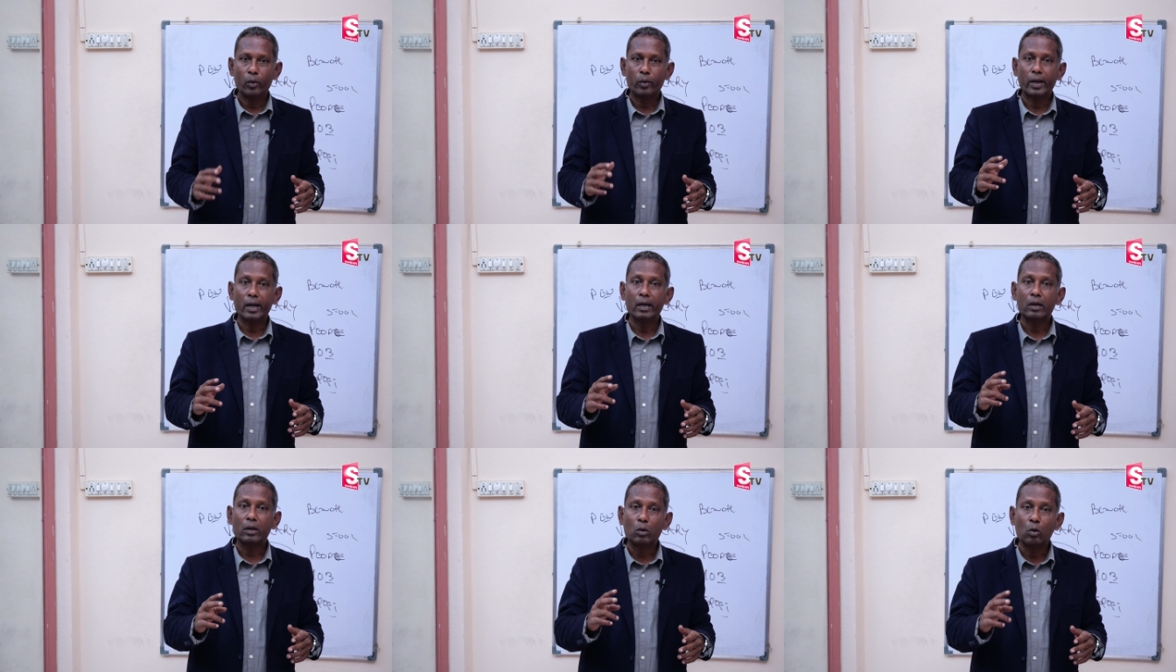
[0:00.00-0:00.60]
You
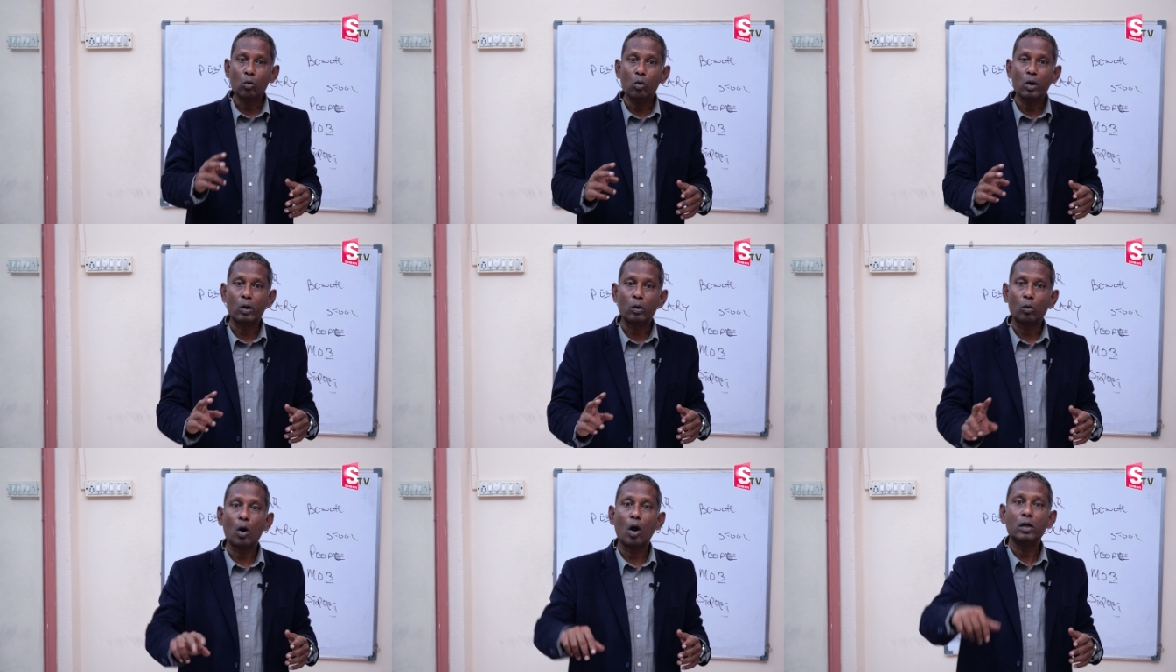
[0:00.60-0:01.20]
can
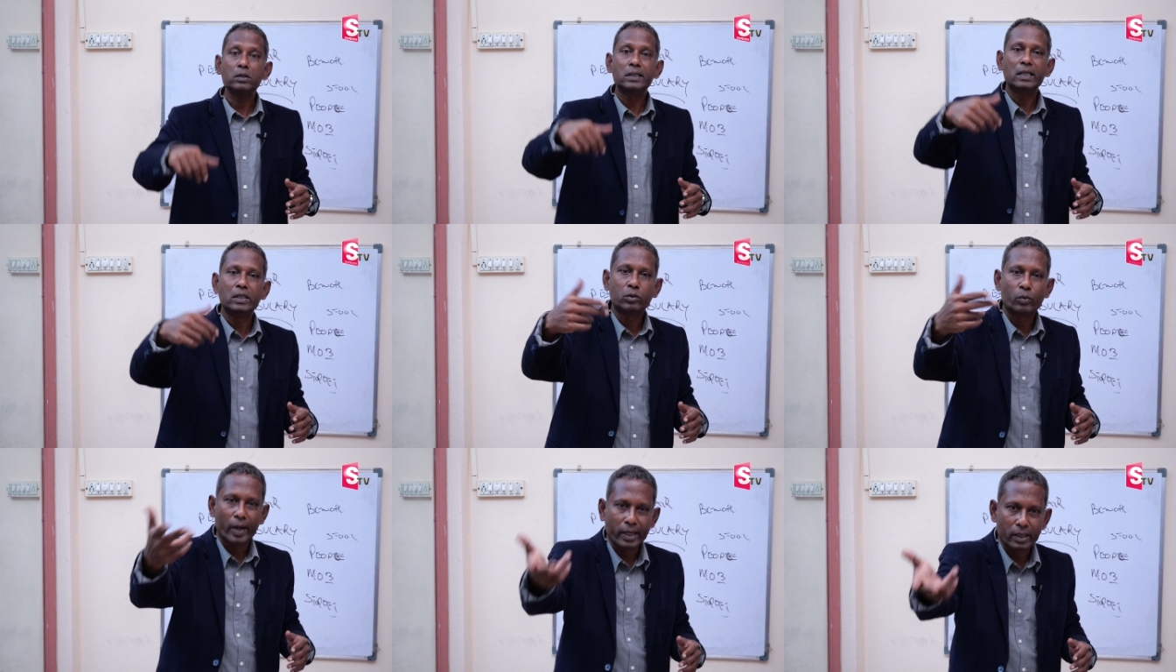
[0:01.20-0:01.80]
go across the
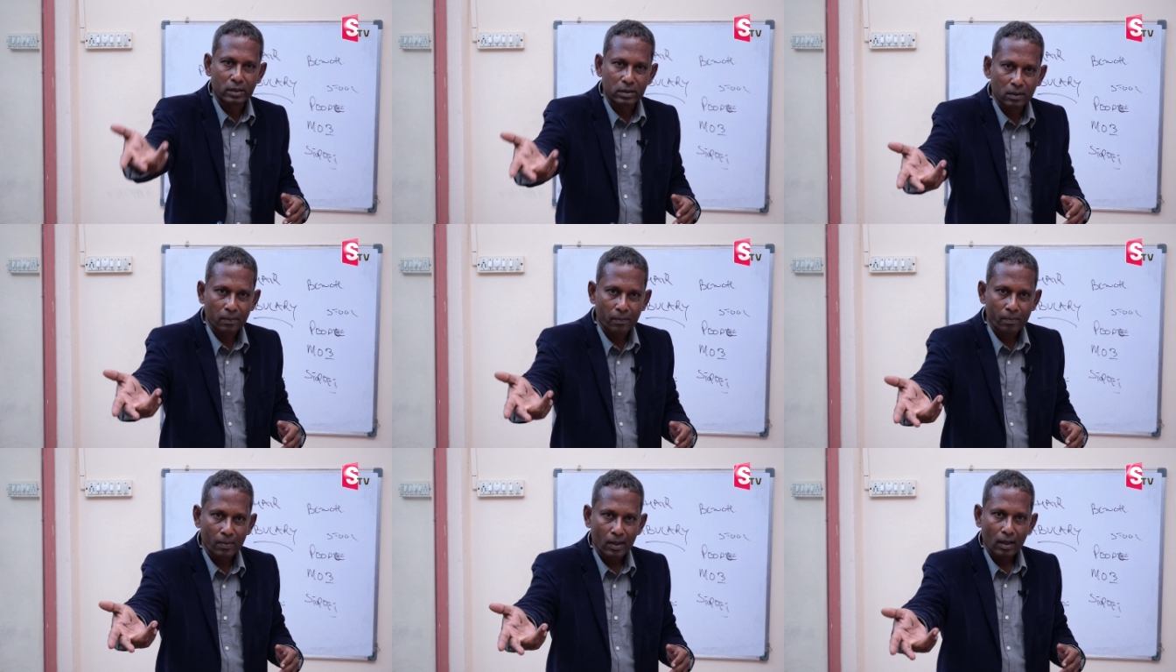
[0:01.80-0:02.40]
street
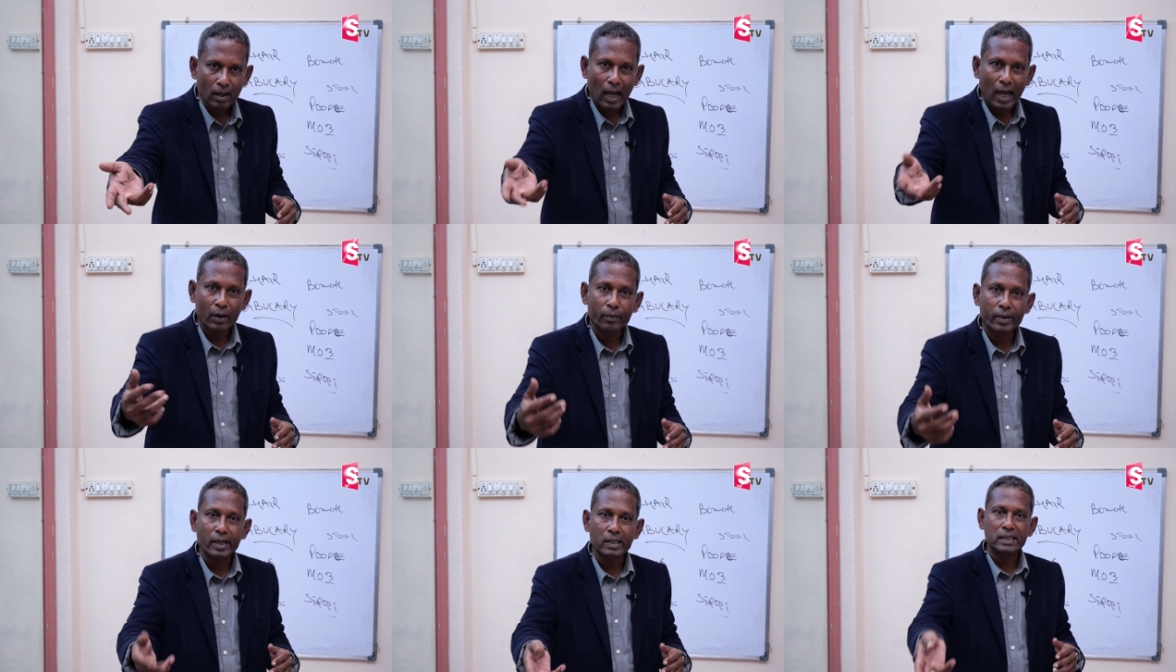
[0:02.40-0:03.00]

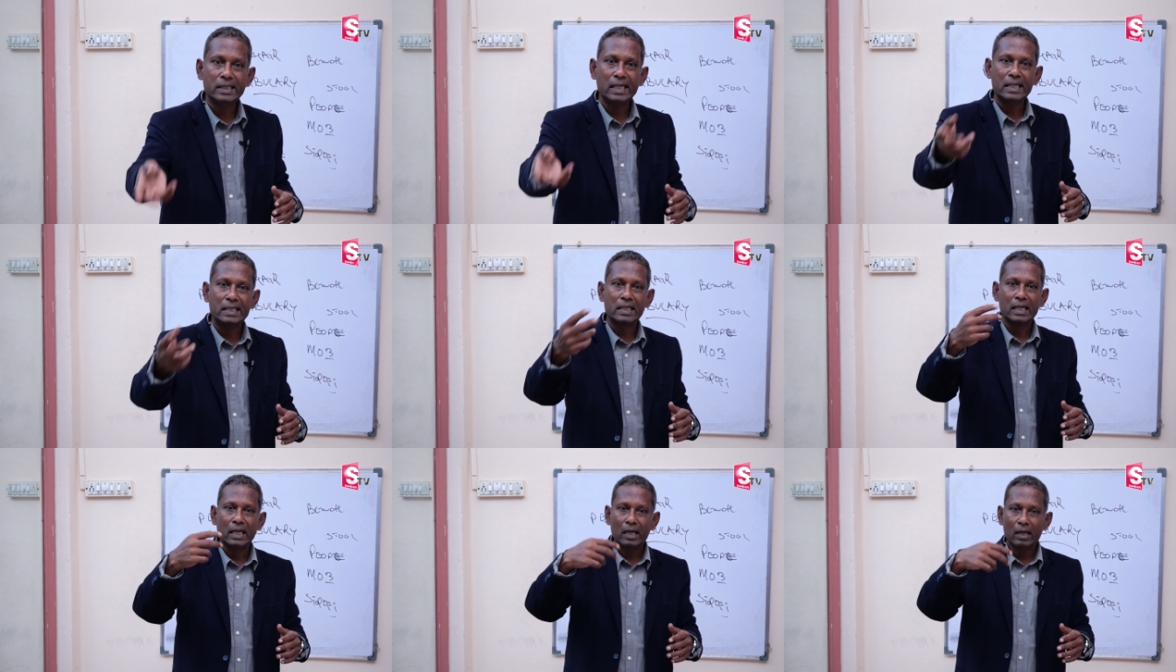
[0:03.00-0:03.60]
and we can
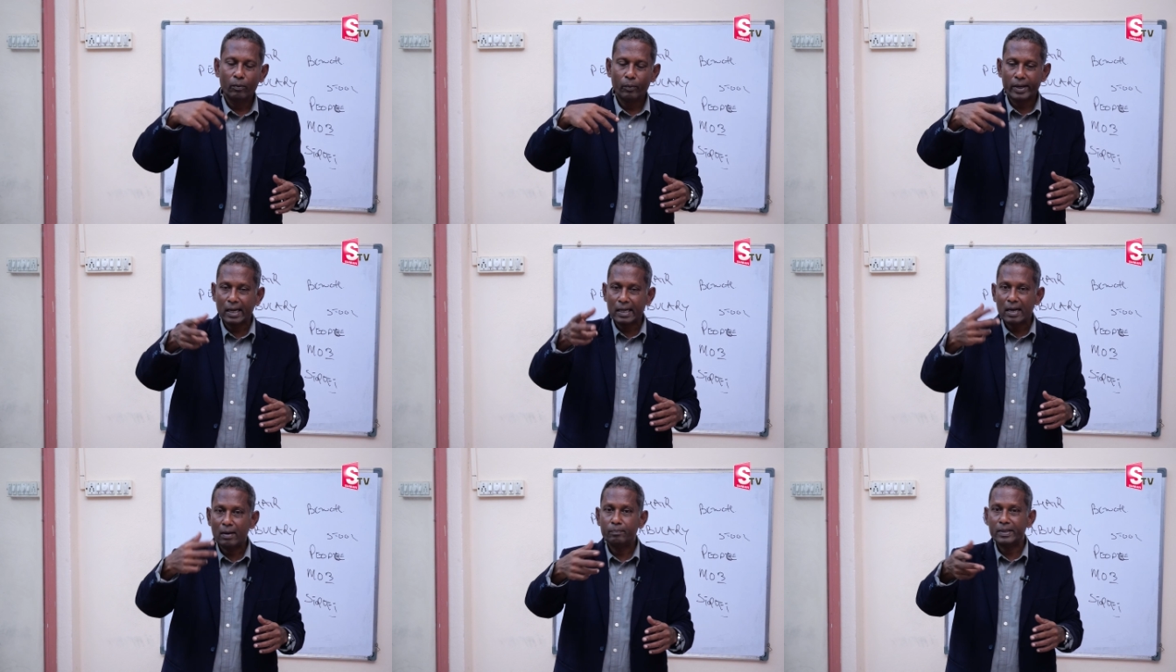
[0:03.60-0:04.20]
sit, we
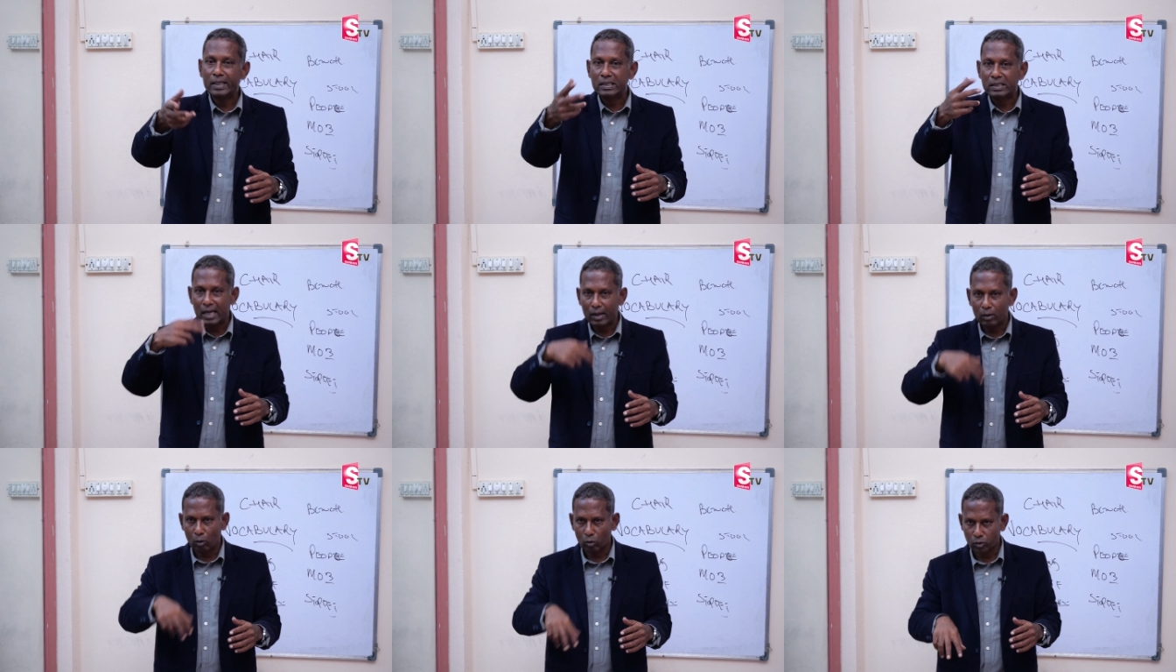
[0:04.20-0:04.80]
can come this
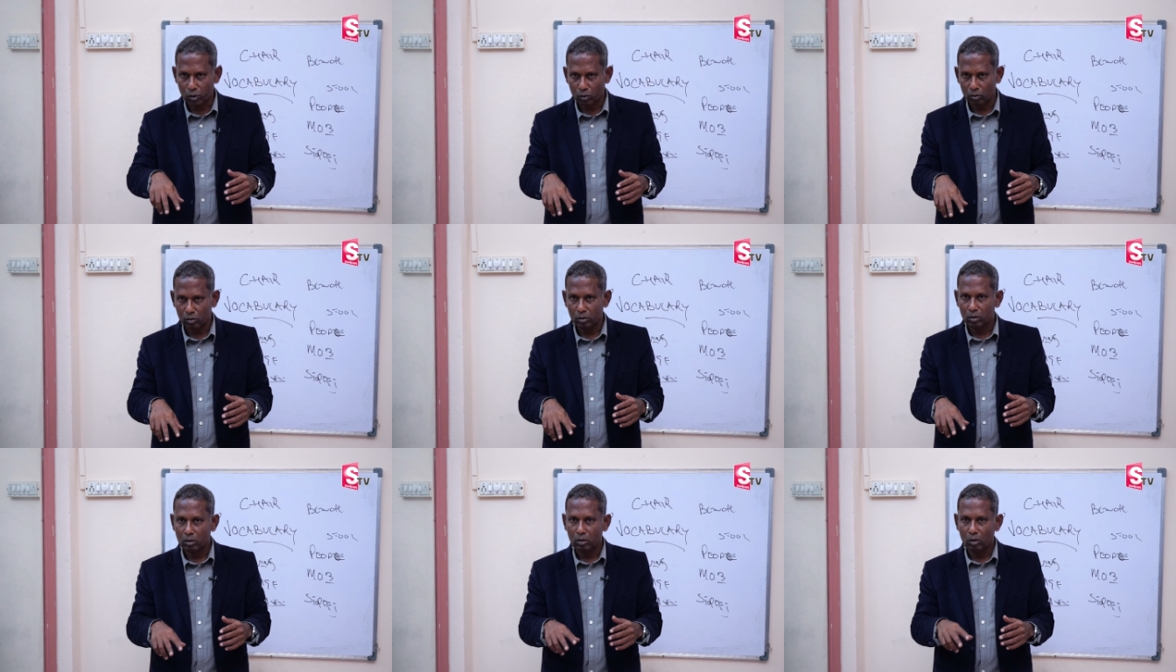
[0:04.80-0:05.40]
side also.
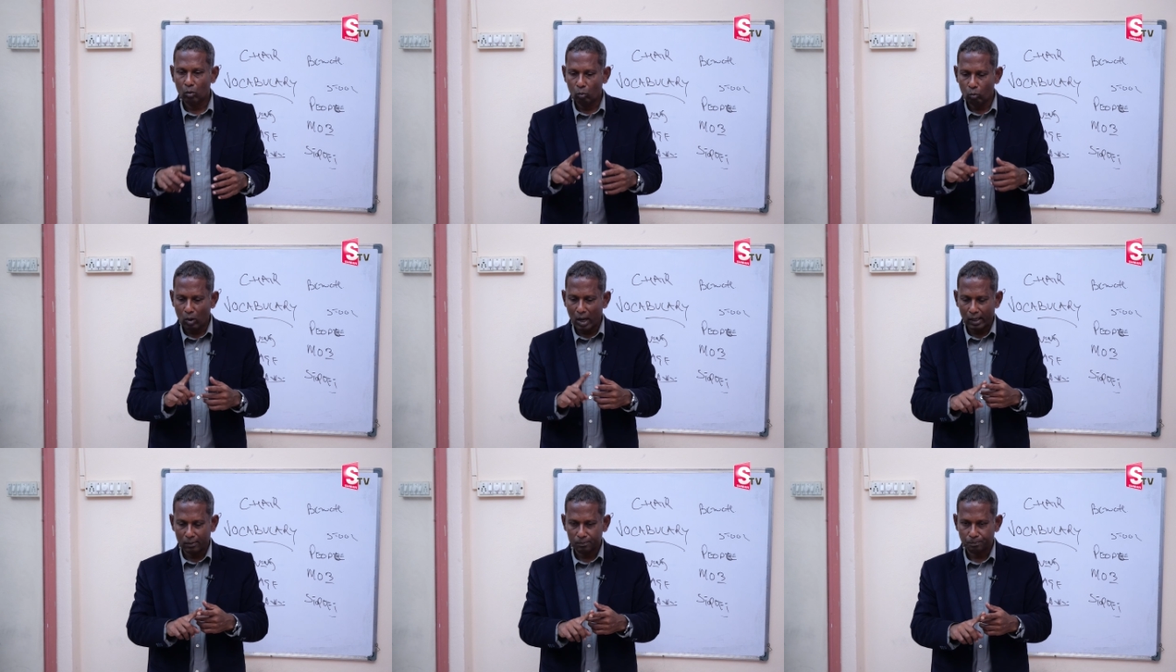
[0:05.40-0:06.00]

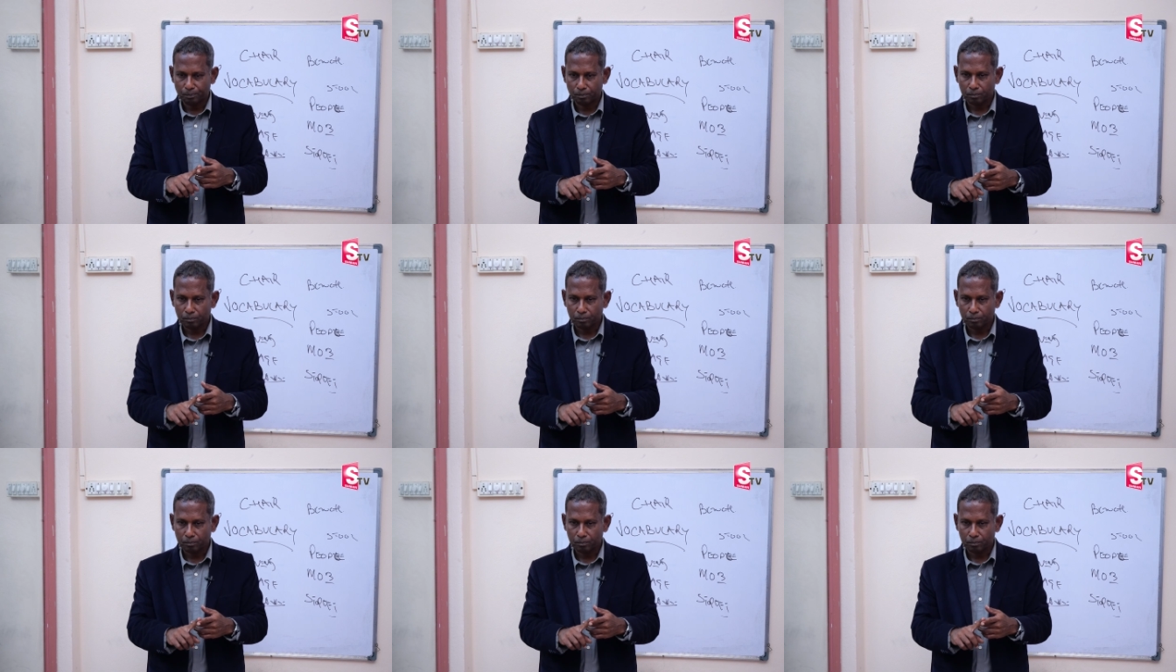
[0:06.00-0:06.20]
One.